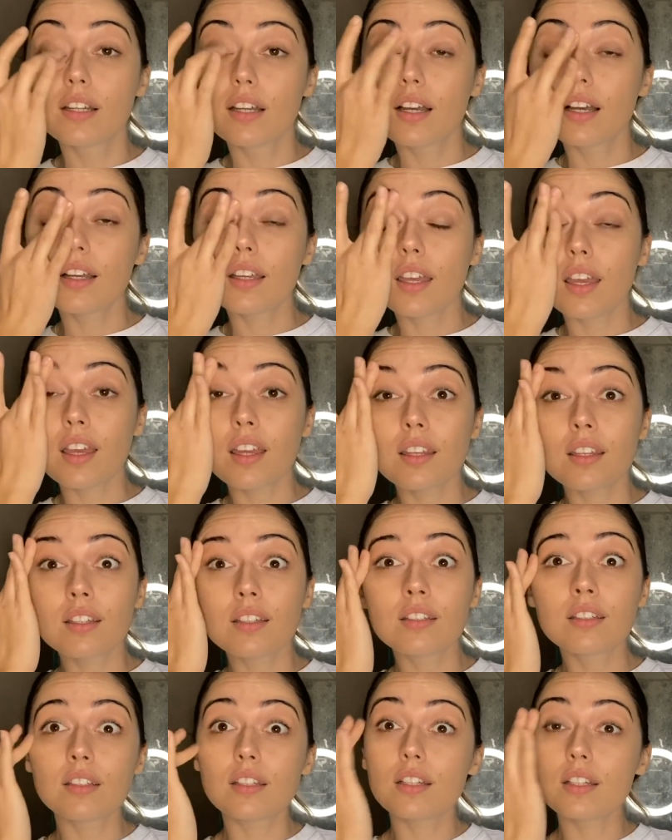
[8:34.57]
Again,
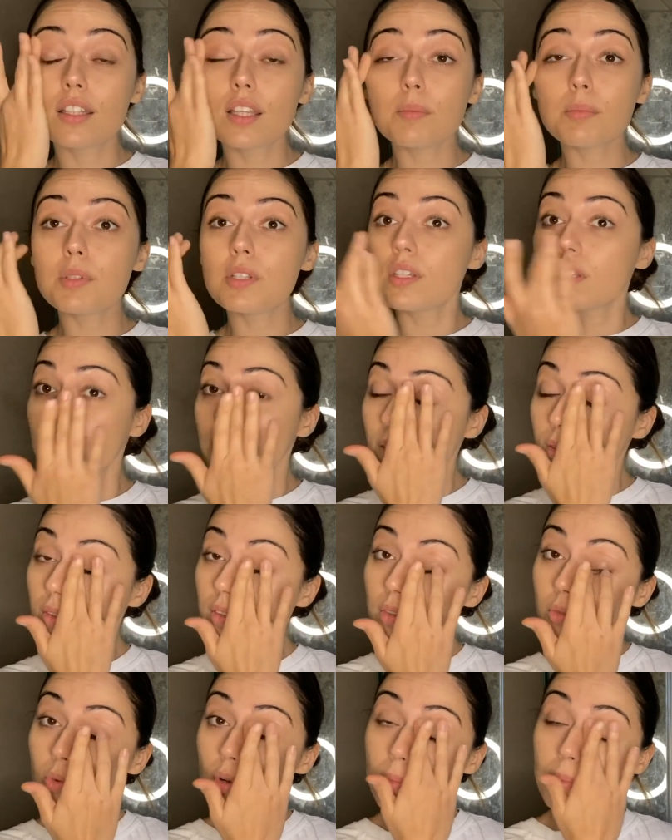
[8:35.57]
it's up to you.
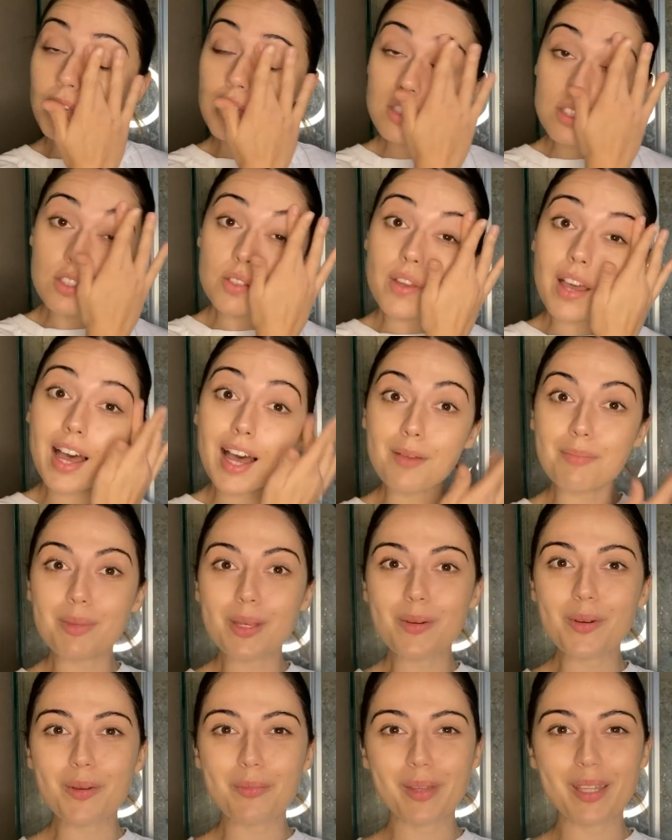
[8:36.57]
What makes you happy,
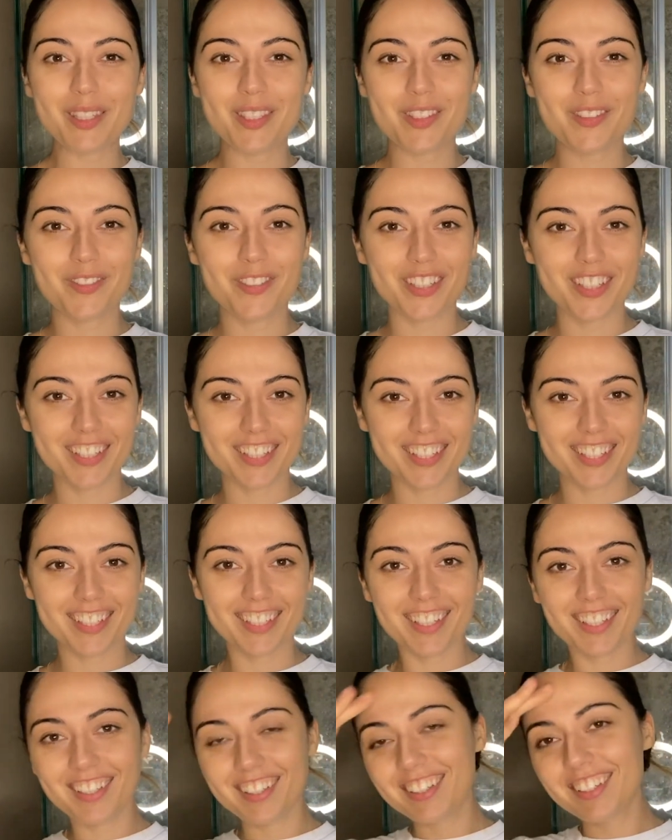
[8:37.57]
what makes you feel good.
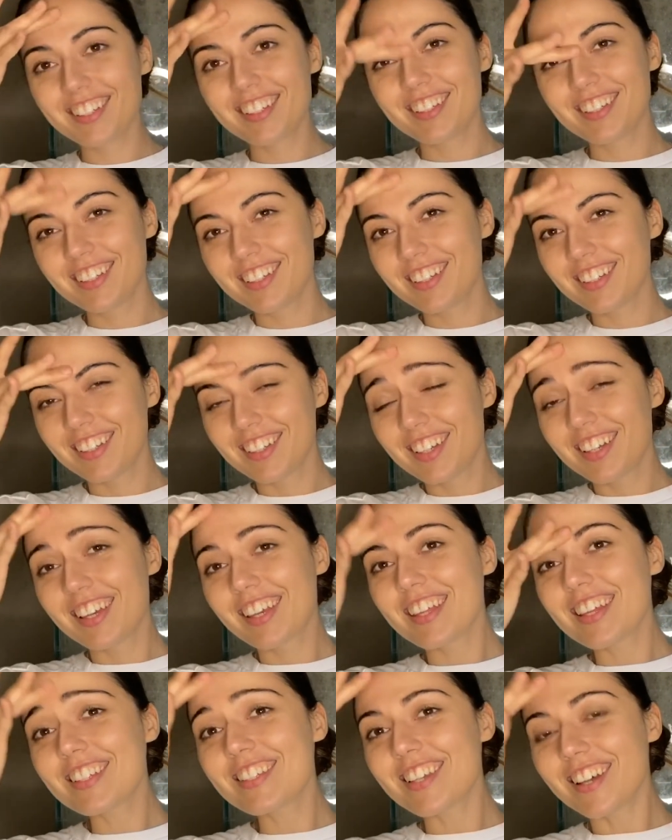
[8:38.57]

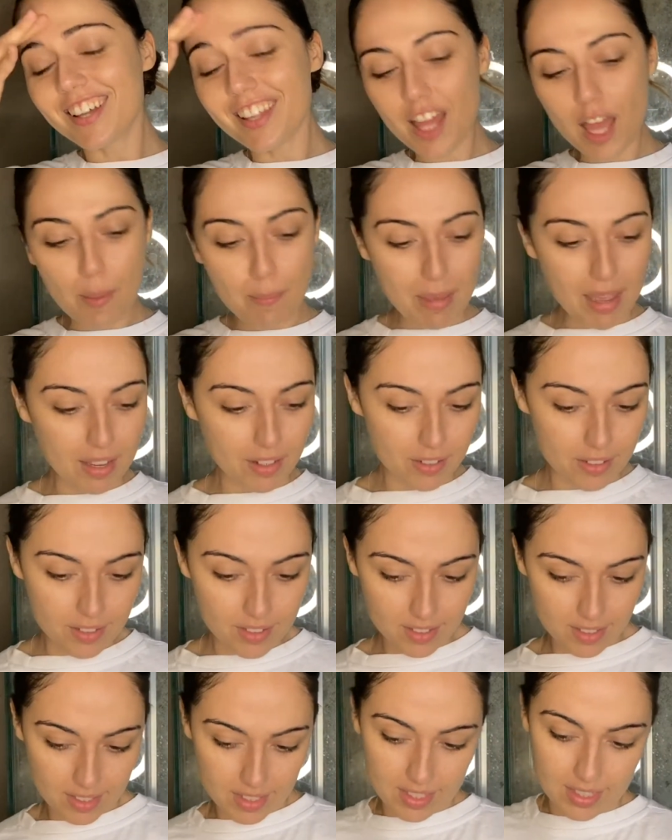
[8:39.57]
That's all that matters.